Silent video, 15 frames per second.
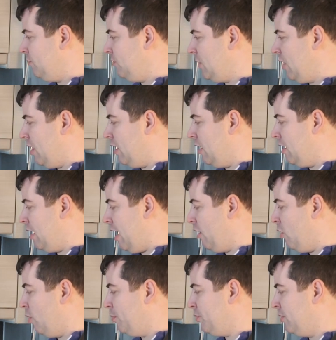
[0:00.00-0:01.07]
I
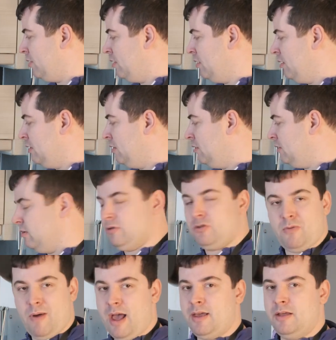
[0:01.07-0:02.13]
hope you
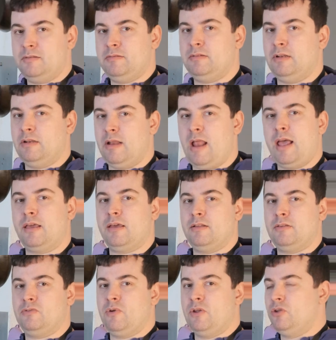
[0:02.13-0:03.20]
try it, like
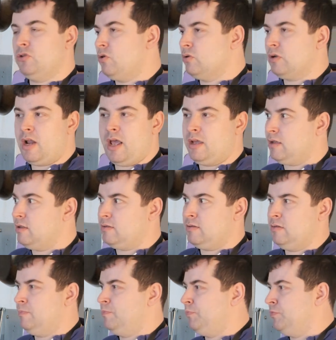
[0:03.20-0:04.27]
it. When you don't like
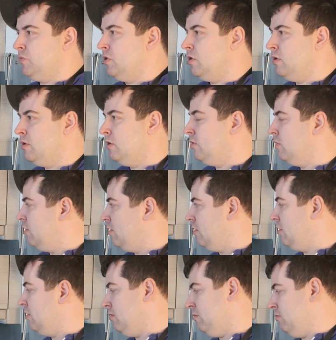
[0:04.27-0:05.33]
it,
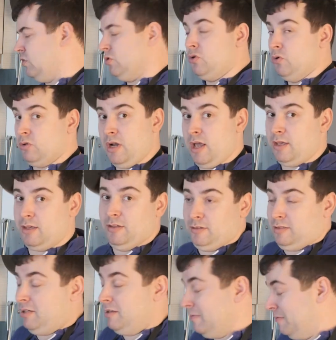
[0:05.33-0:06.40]
you don't like it.